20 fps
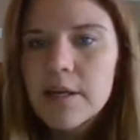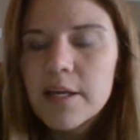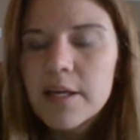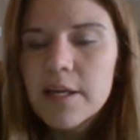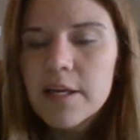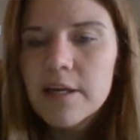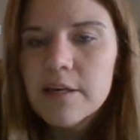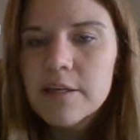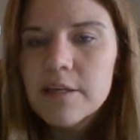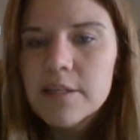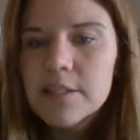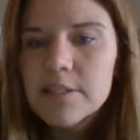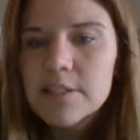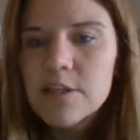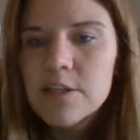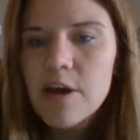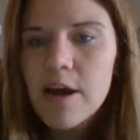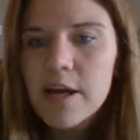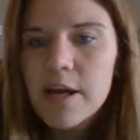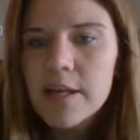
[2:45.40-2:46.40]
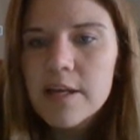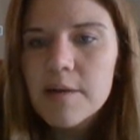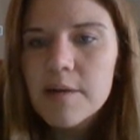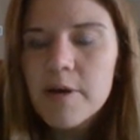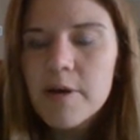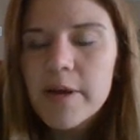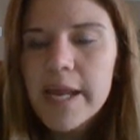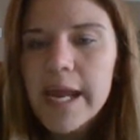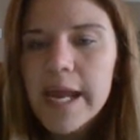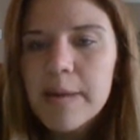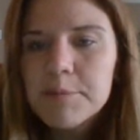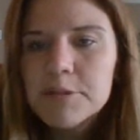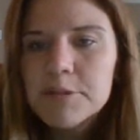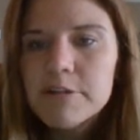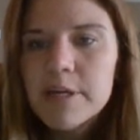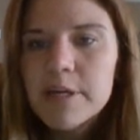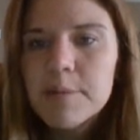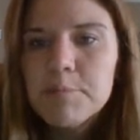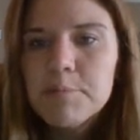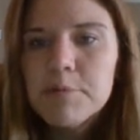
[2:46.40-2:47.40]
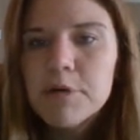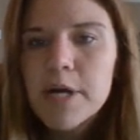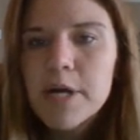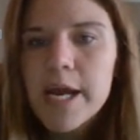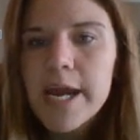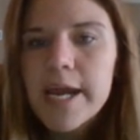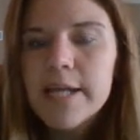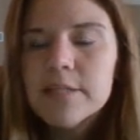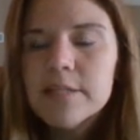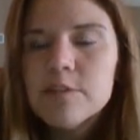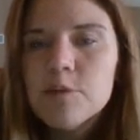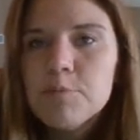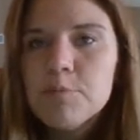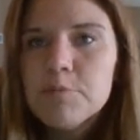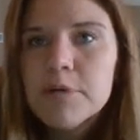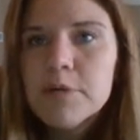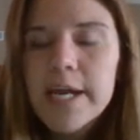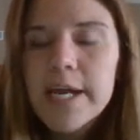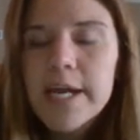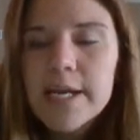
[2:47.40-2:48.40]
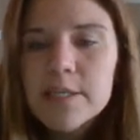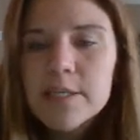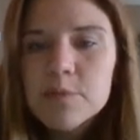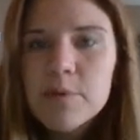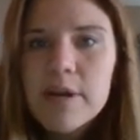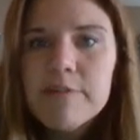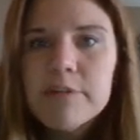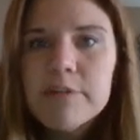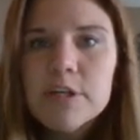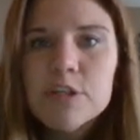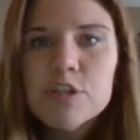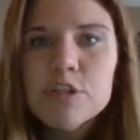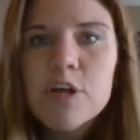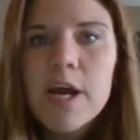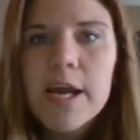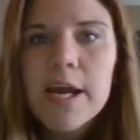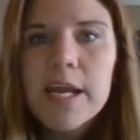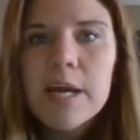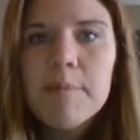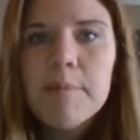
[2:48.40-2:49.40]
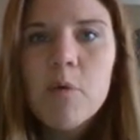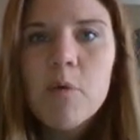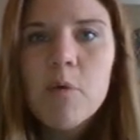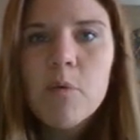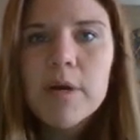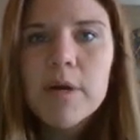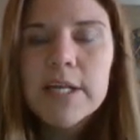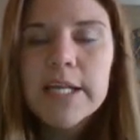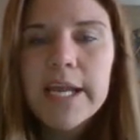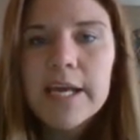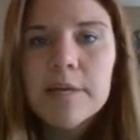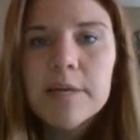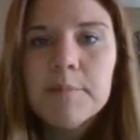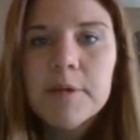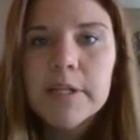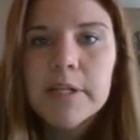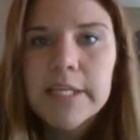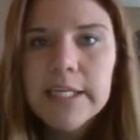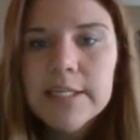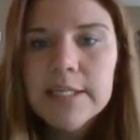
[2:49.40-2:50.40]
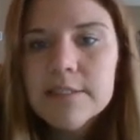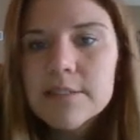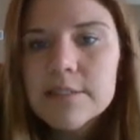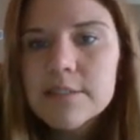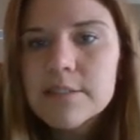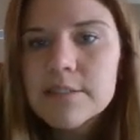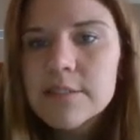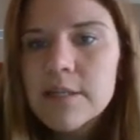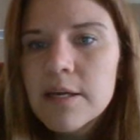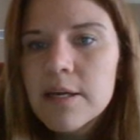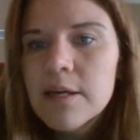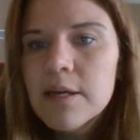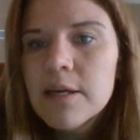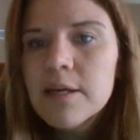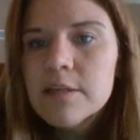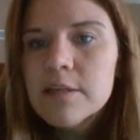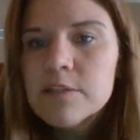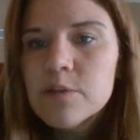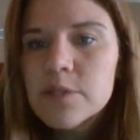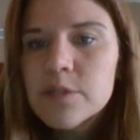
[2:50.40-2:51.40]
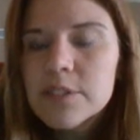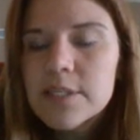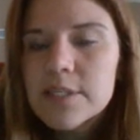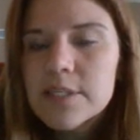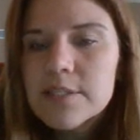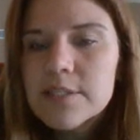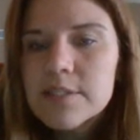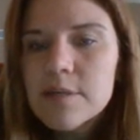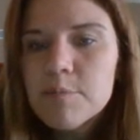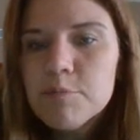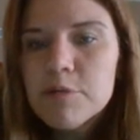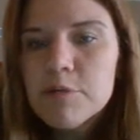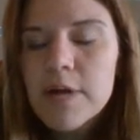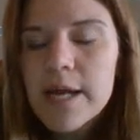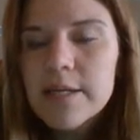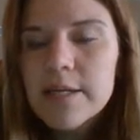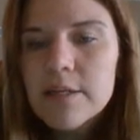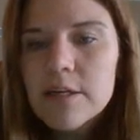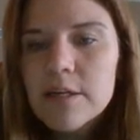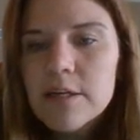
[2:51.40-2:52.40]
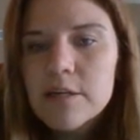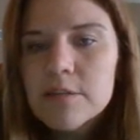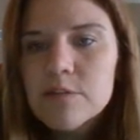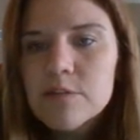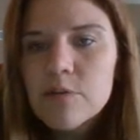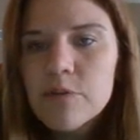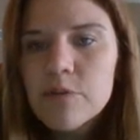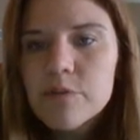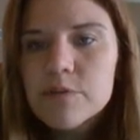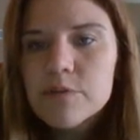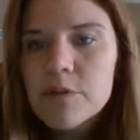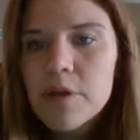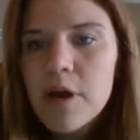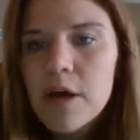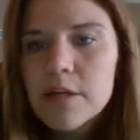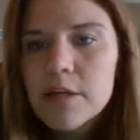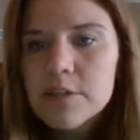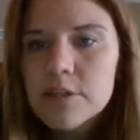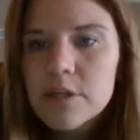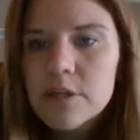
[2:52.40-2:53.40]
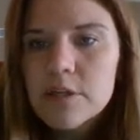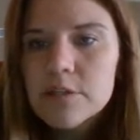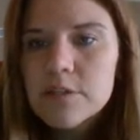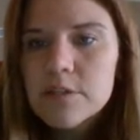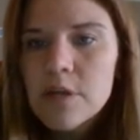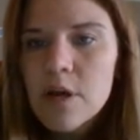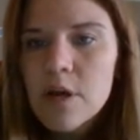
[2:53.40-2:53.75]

Here it's talking about capturing prey. So prey is whenever you're talking about what an animal eats. So it says some predators, so those are the hunters,